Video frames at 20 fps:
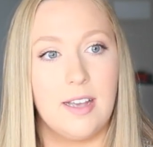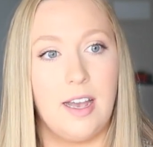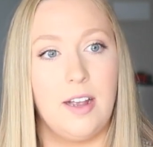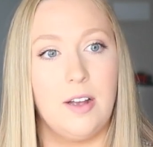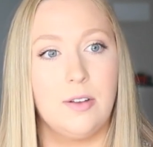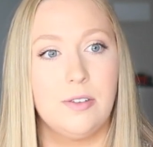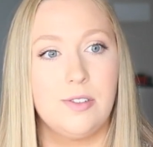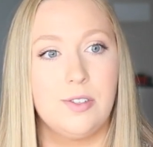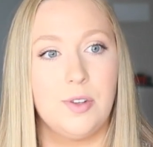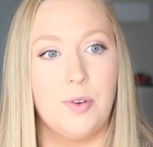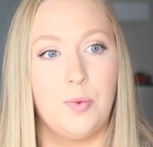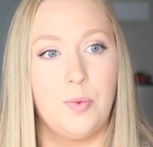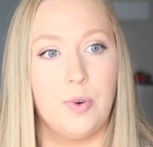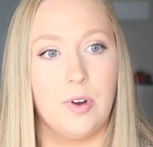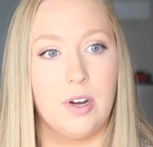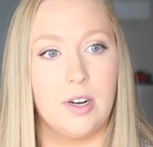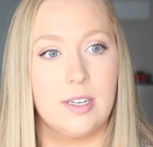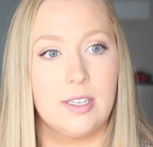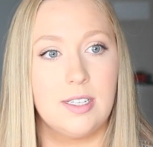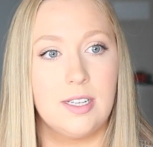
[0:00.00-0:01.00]
I also
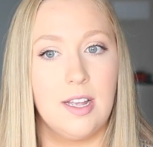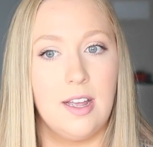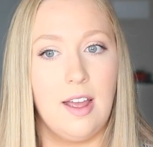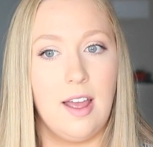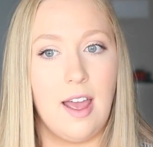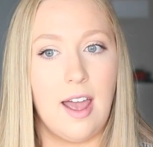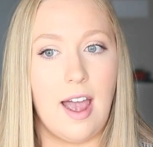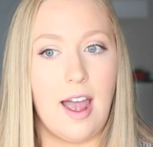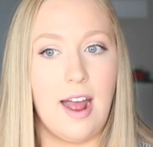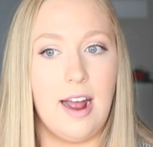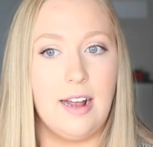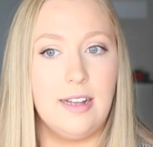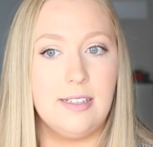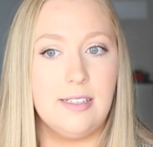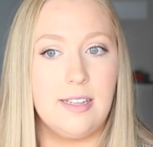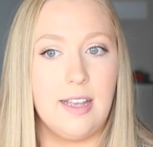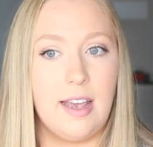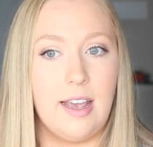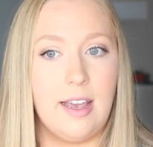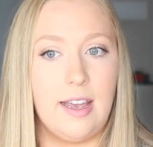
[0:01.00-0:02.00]
worked
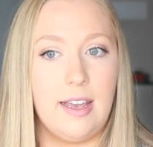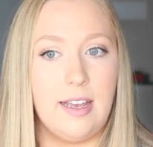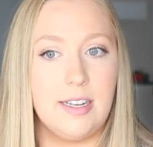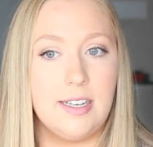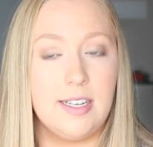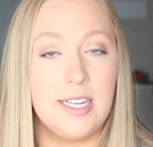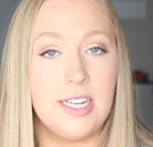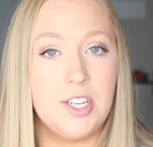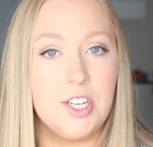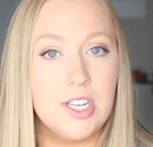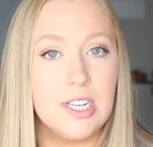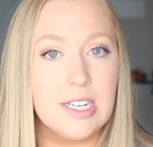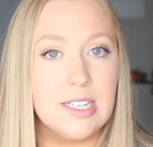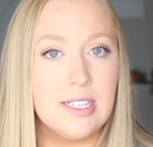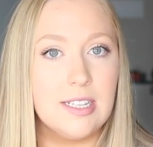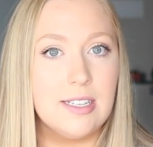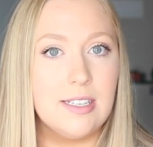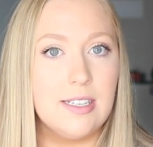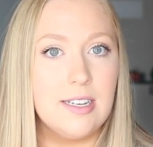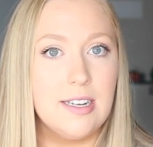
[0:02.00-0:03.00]
as a teaching
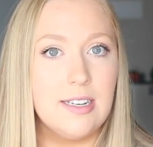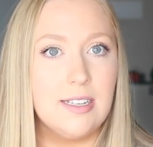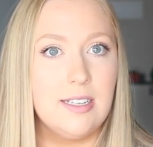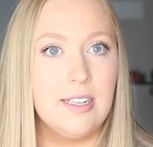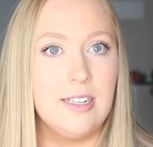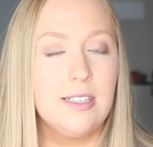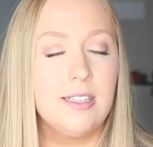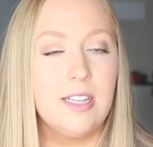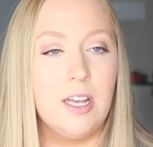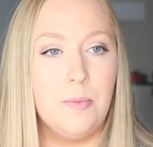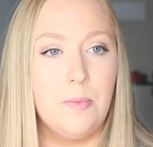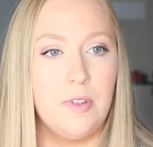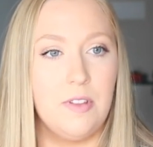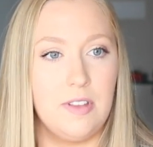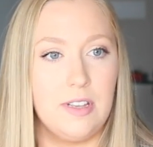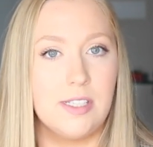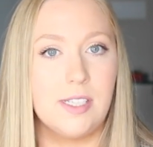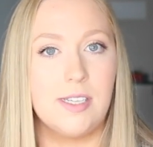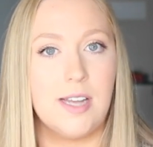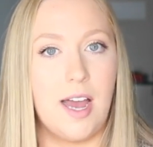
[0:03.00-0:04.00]
assistant in some of
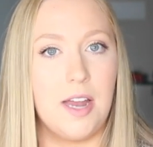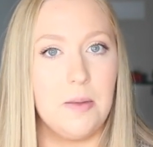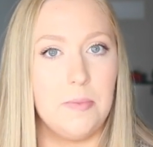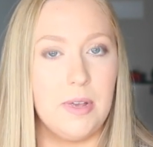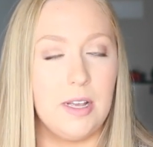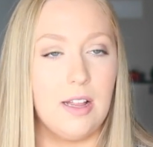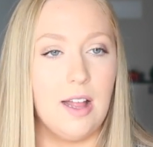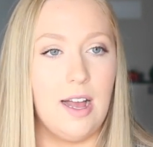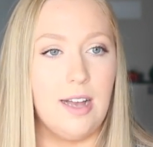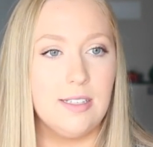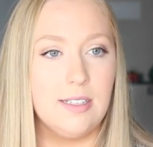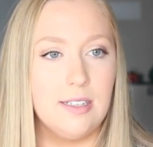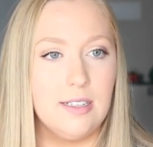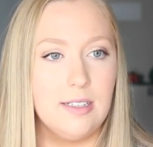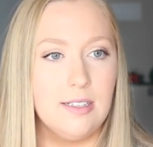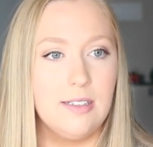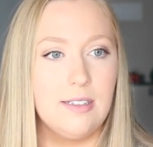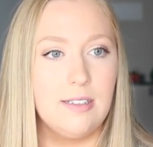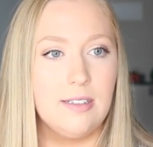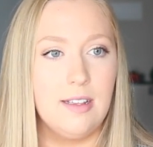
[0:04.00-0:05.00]
these anatomy
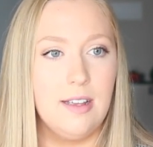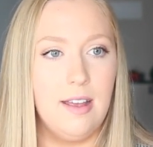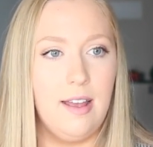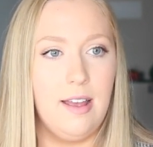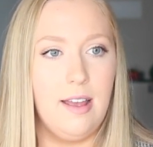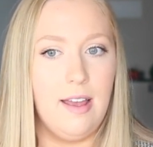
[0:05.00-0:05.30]
classes.